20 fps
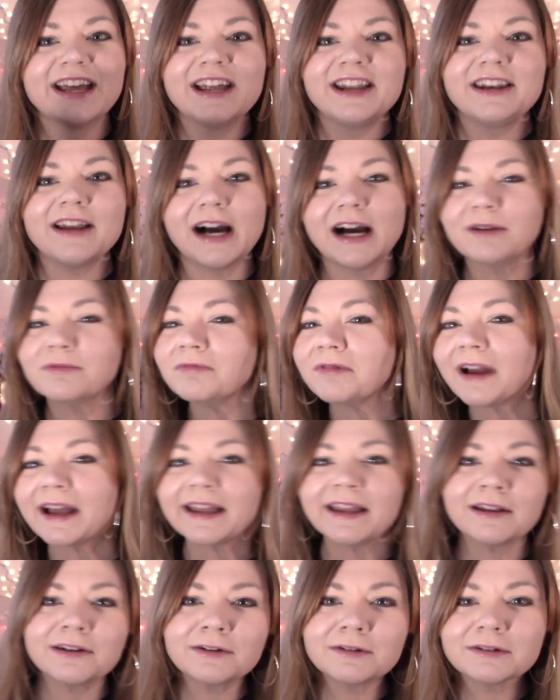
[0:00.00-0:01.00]
not
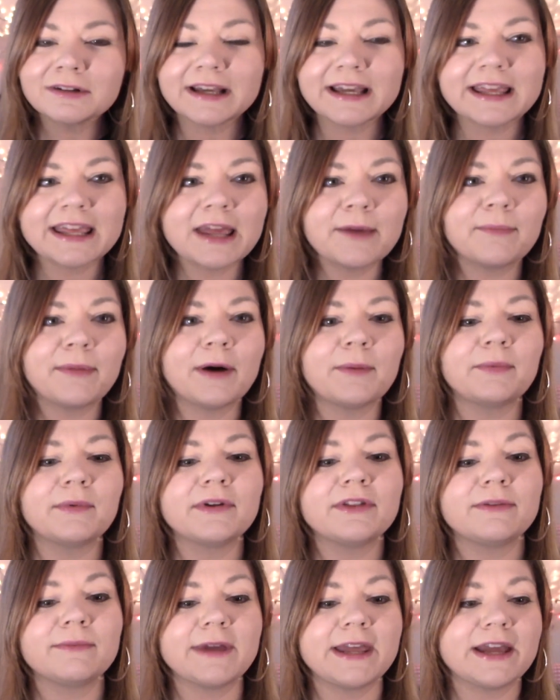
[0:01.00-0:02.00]
regularly keep up
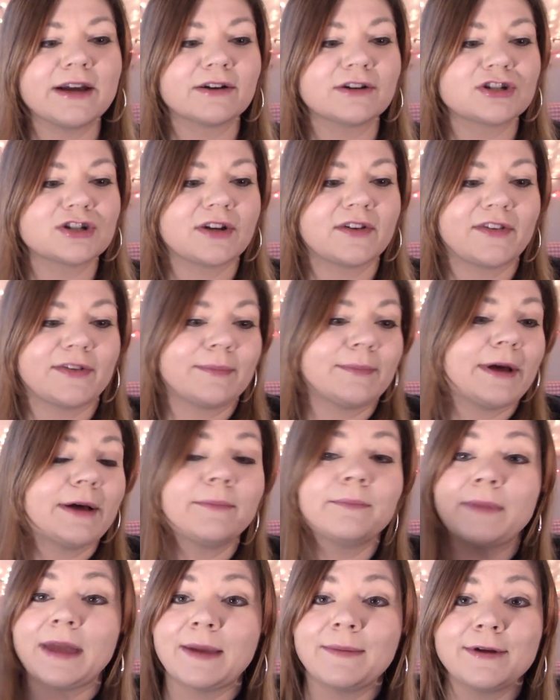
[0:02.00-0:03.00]
with me, or just
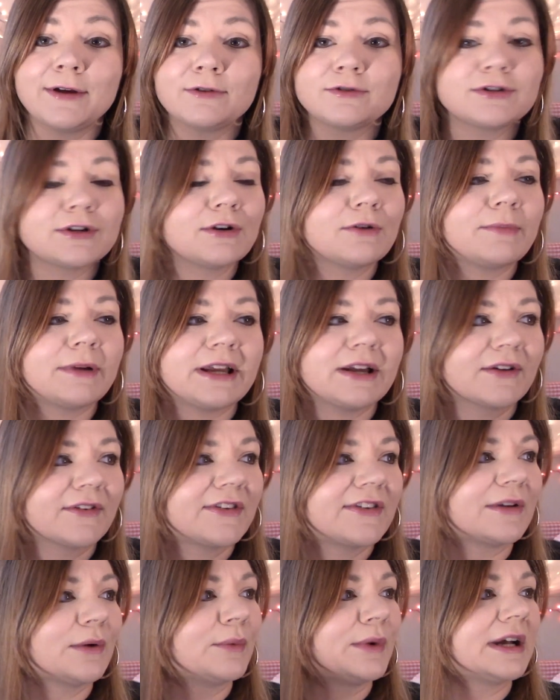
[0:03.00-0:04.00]
maybe you do but you're
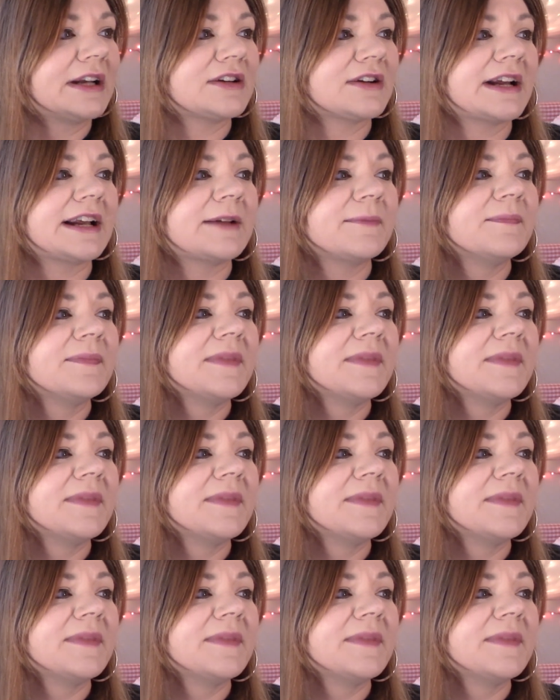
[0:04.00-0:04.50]
still wondering.